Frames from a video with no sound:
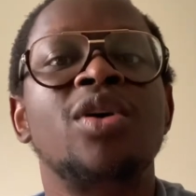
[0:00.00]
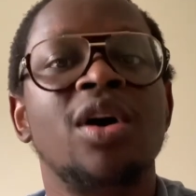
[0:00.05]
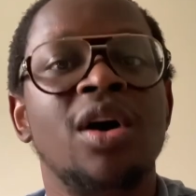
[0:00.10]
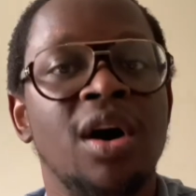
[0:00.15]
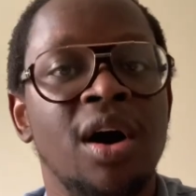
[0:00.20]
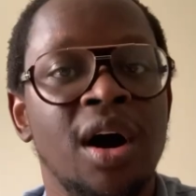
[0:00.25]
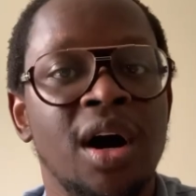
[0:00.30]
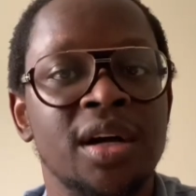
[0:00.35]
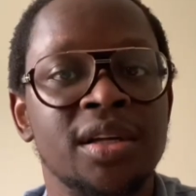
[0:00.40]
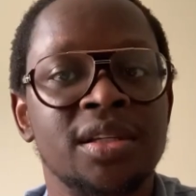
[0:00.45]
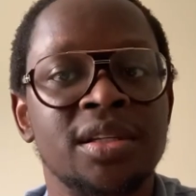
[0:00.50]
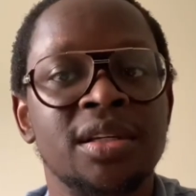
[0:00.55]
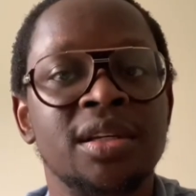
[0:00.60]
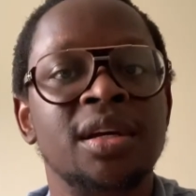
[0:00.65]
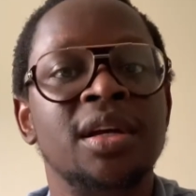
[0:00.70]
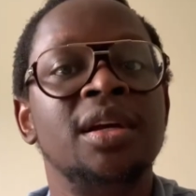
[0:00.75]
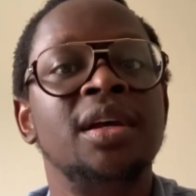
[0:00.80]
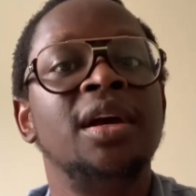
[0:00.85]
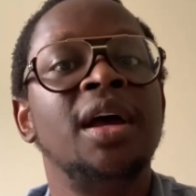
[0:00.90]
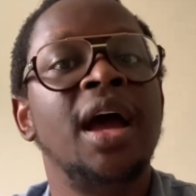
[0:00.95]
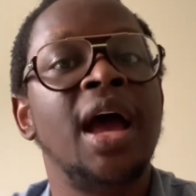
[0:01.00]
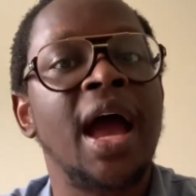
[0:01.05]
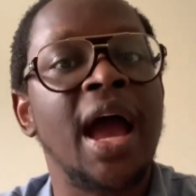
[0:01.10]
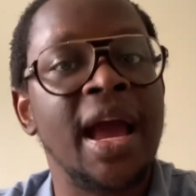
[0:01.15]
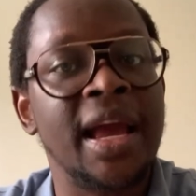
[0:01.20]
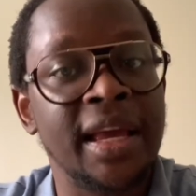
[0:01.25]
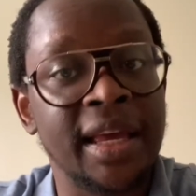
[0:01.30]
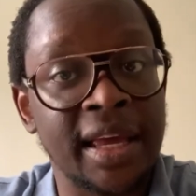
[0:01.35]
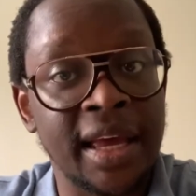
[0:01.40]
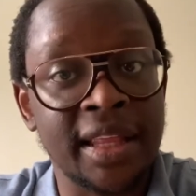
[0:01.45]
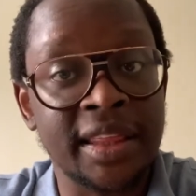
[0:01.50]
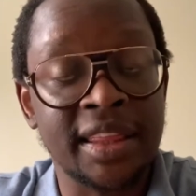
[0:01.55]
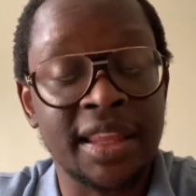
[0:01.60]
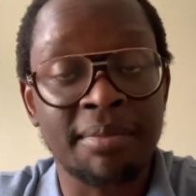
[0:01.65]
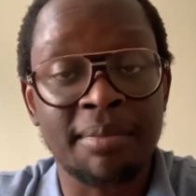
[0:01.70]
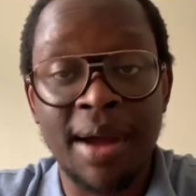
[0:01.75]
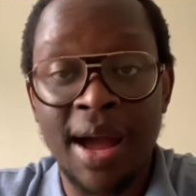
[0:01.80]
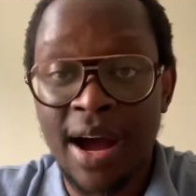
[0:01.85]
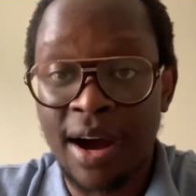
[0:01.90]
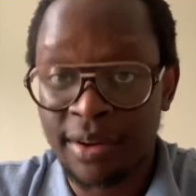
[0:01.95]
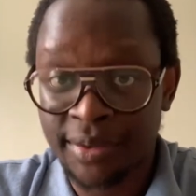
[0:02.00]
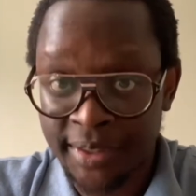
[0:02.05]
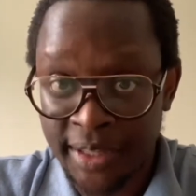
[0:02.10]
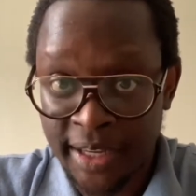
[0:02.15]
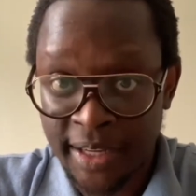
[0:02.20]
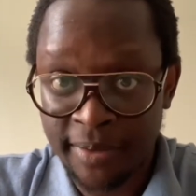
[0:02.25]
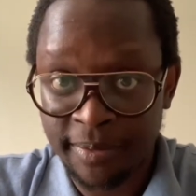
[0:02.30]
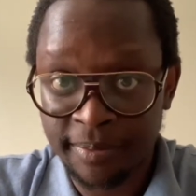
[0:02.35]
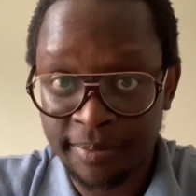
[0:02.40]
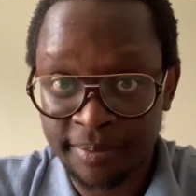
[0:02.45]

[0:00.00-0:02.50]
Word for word: cars and get them out there.